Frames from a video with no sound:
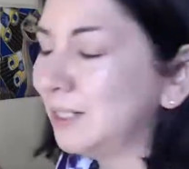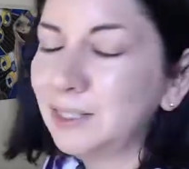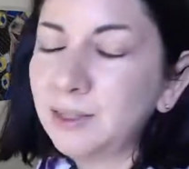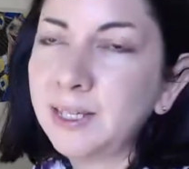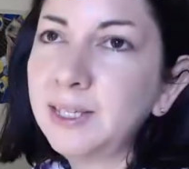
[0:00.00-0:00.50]

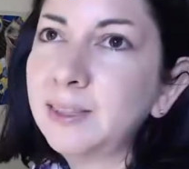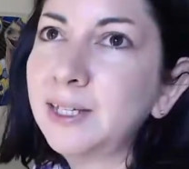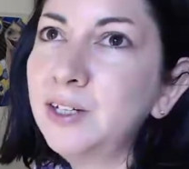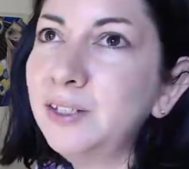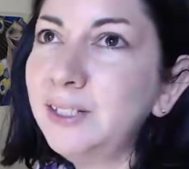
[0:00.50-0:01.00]
they
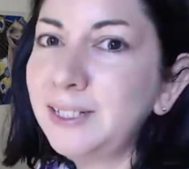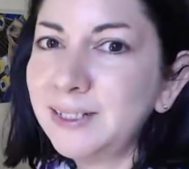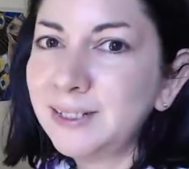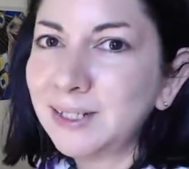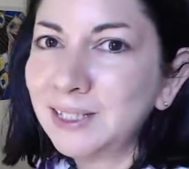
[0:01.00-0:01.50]
call
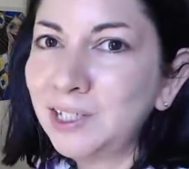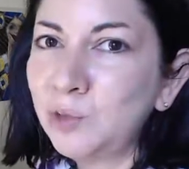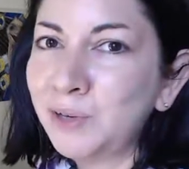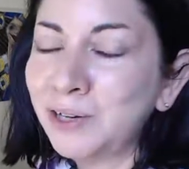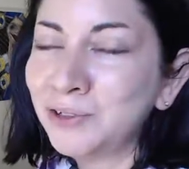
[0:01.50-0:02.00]
these little
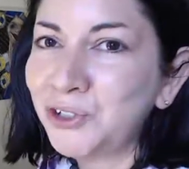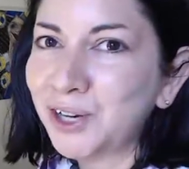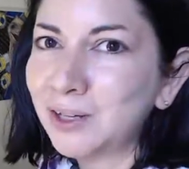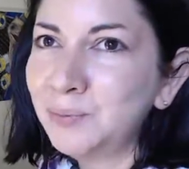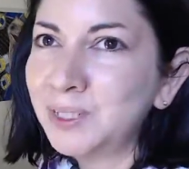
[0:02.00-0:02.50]
brown
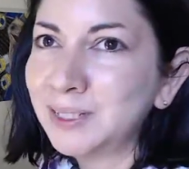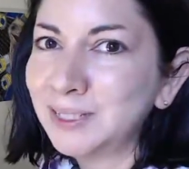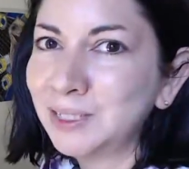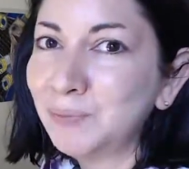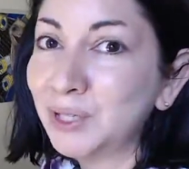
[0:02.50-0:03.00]
jobs in
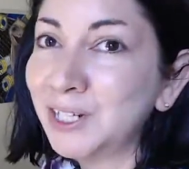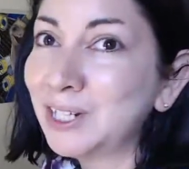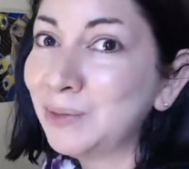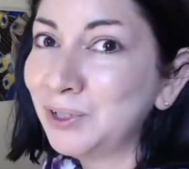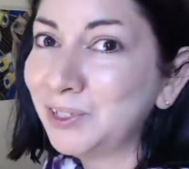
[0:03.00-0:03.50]
the birding
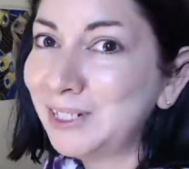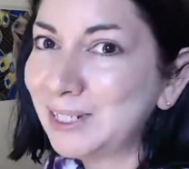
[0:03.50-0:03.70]
community.